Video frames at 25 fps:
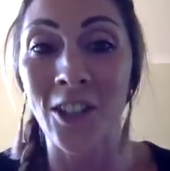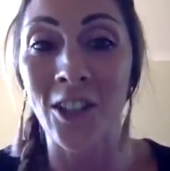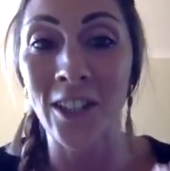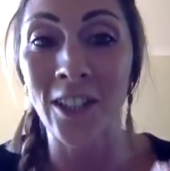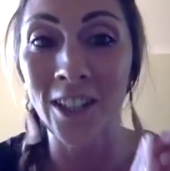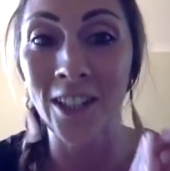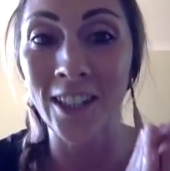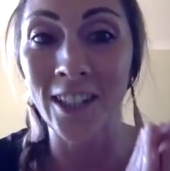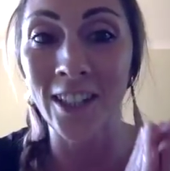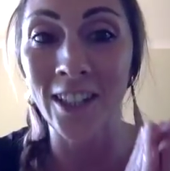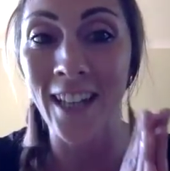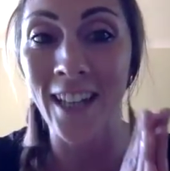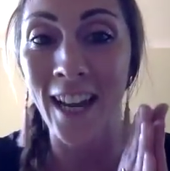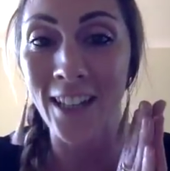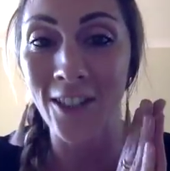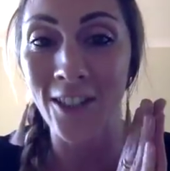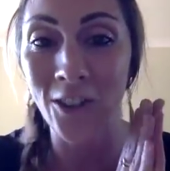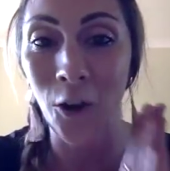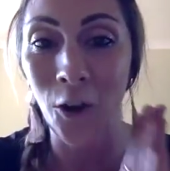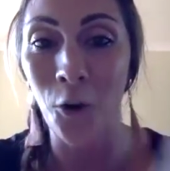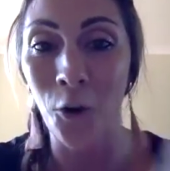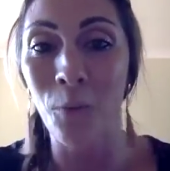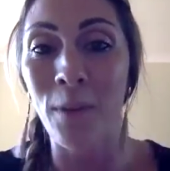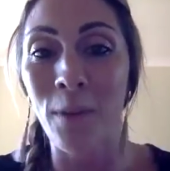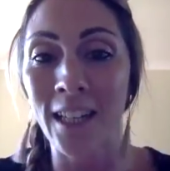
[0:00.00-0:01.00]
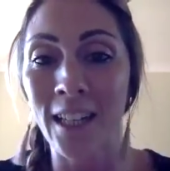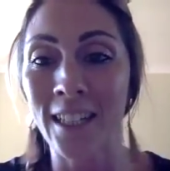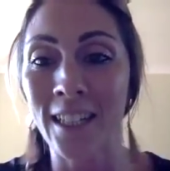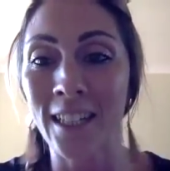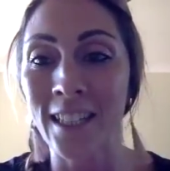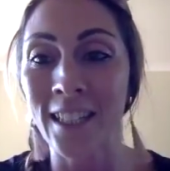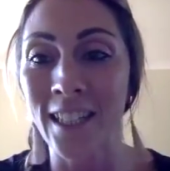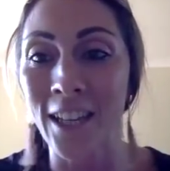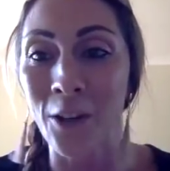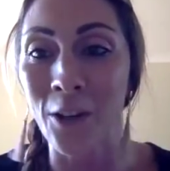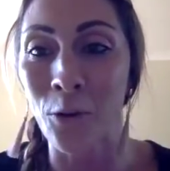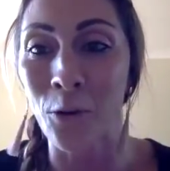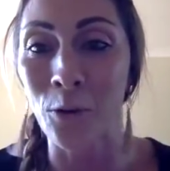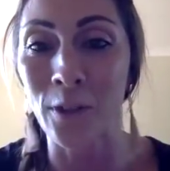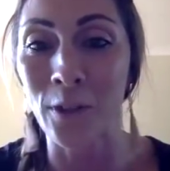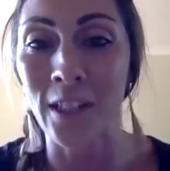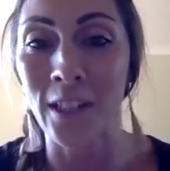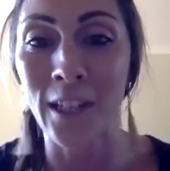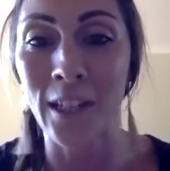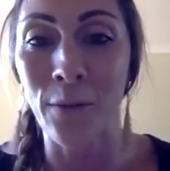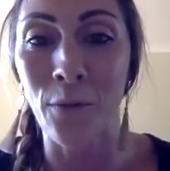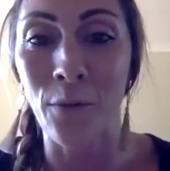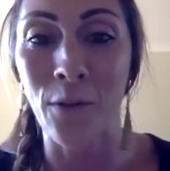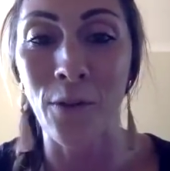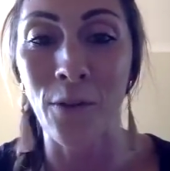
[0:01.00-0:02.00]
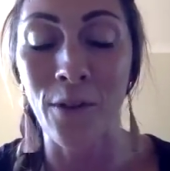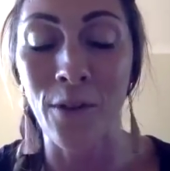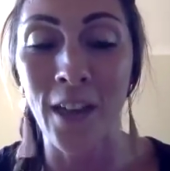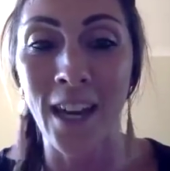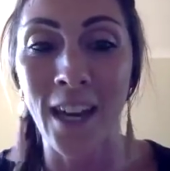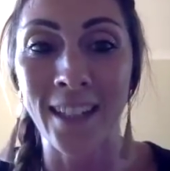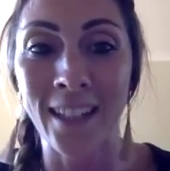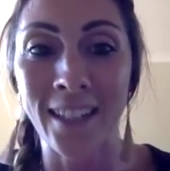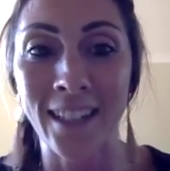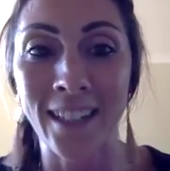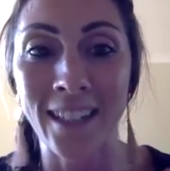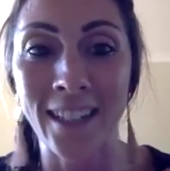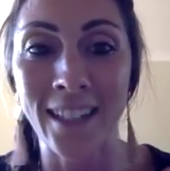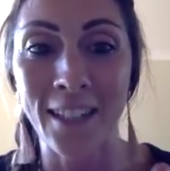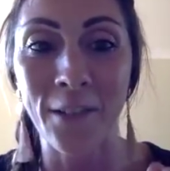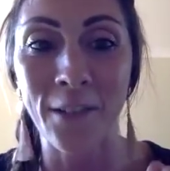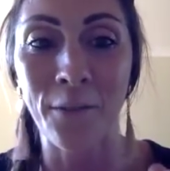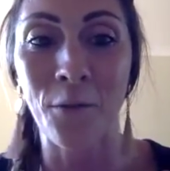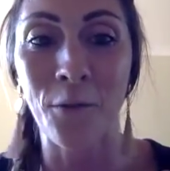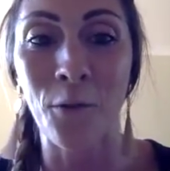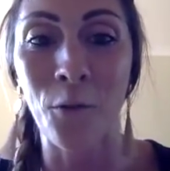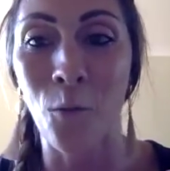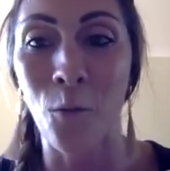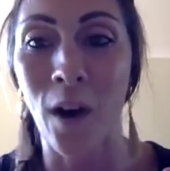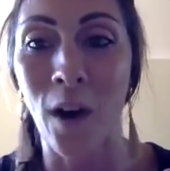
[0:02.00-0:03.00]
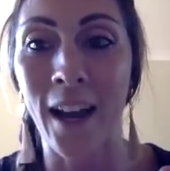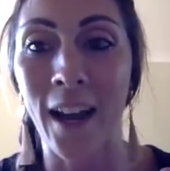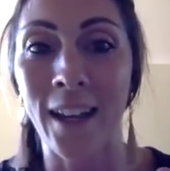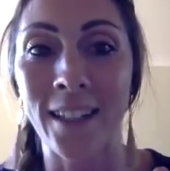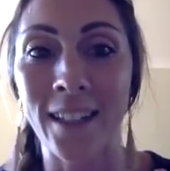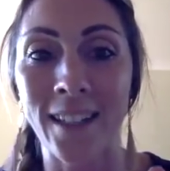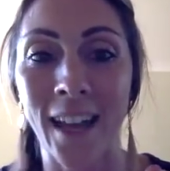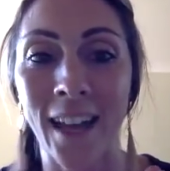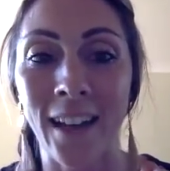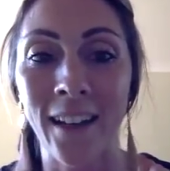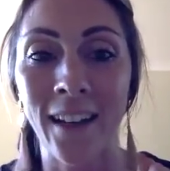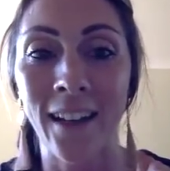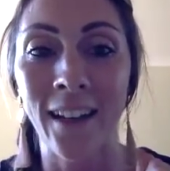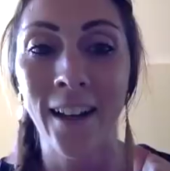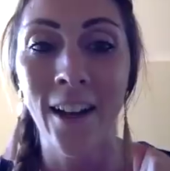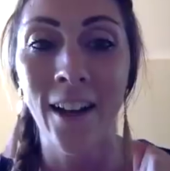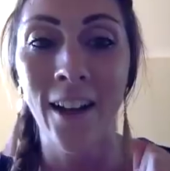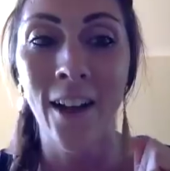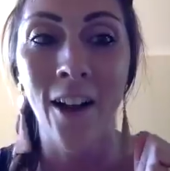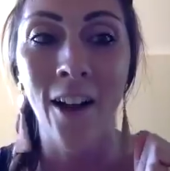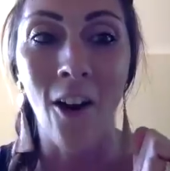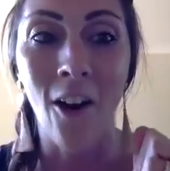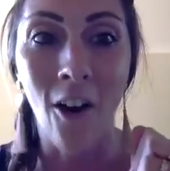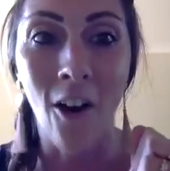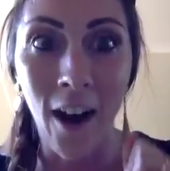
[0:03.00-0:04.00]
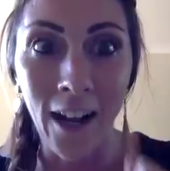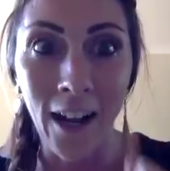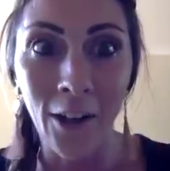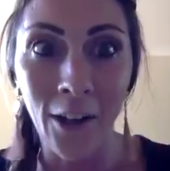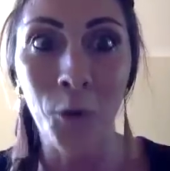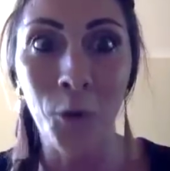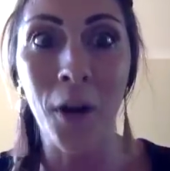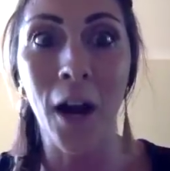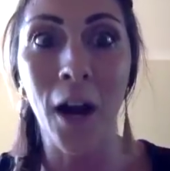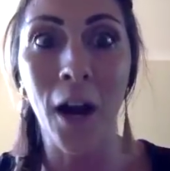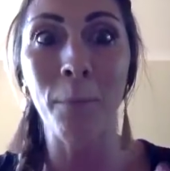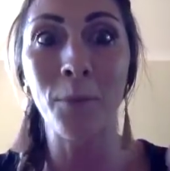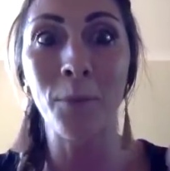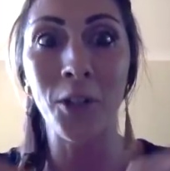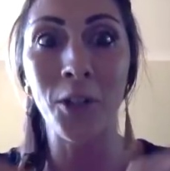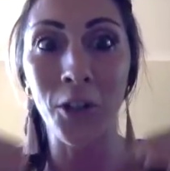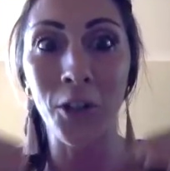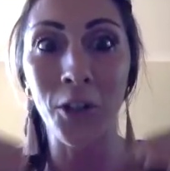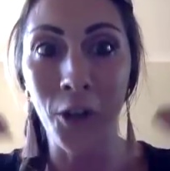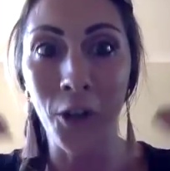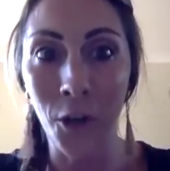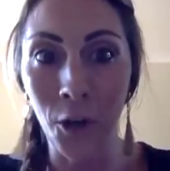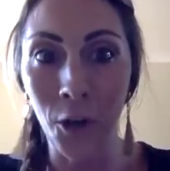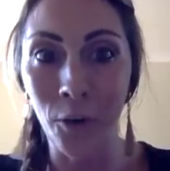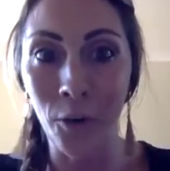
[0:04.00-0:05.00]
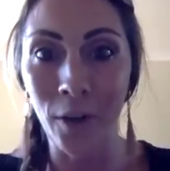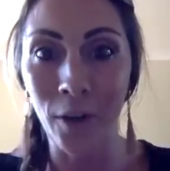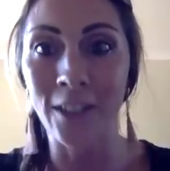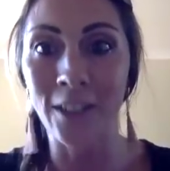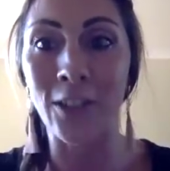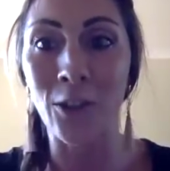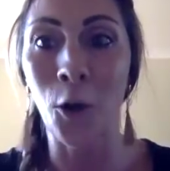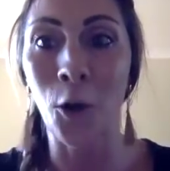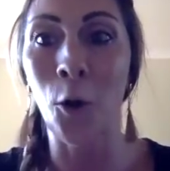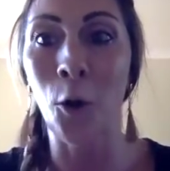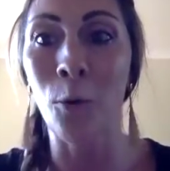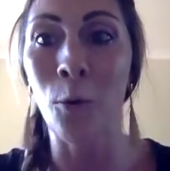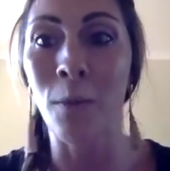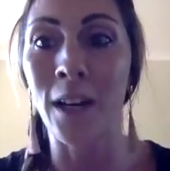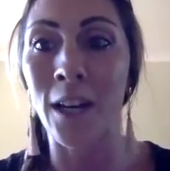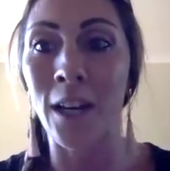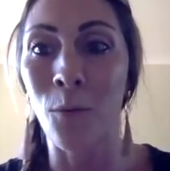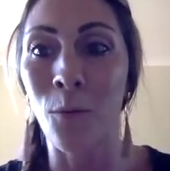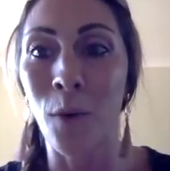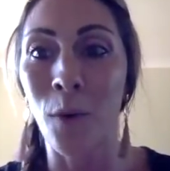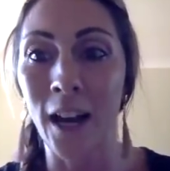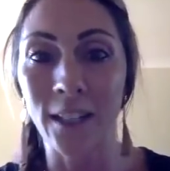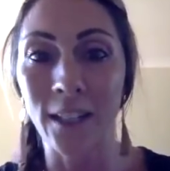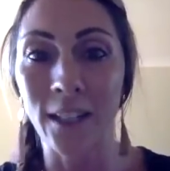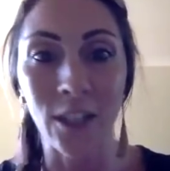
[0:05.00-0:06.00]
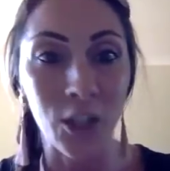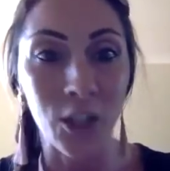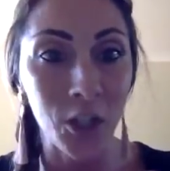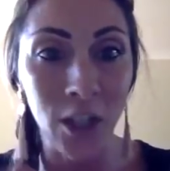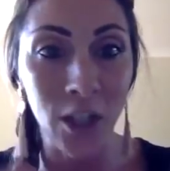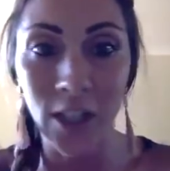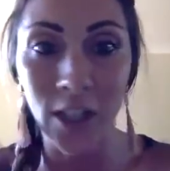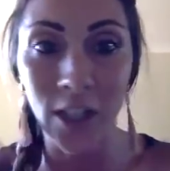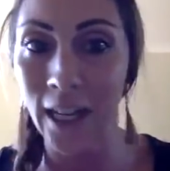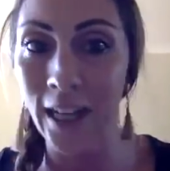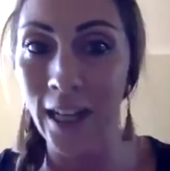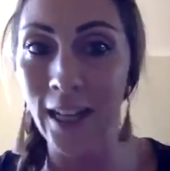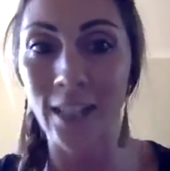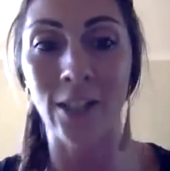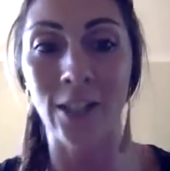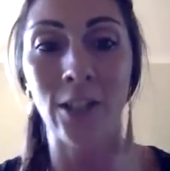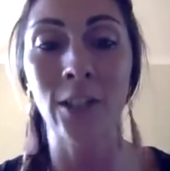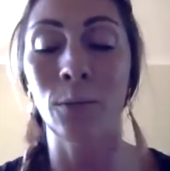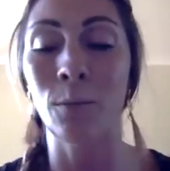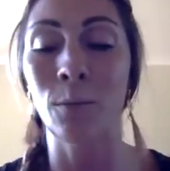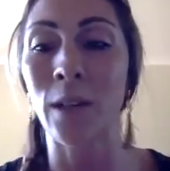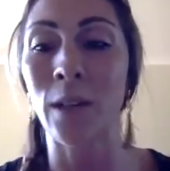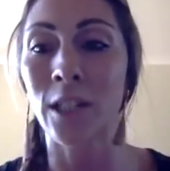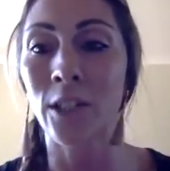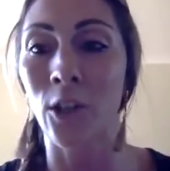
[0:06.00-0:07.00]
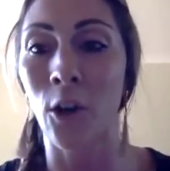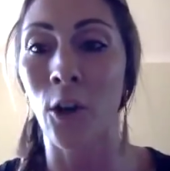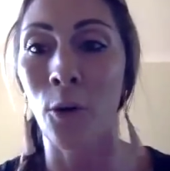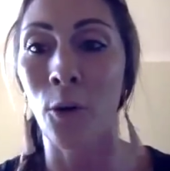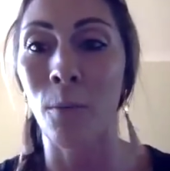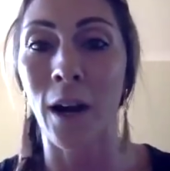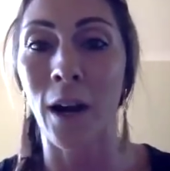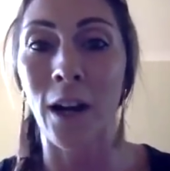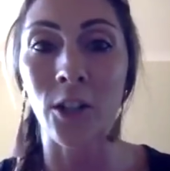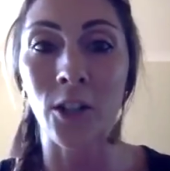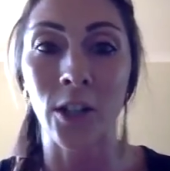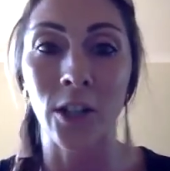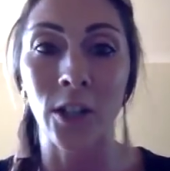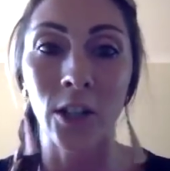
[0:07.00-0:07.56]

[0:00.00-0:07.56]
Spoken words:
She just has so many skills and different things in different ways that I look up to her in so many ways, and she teaches me so much.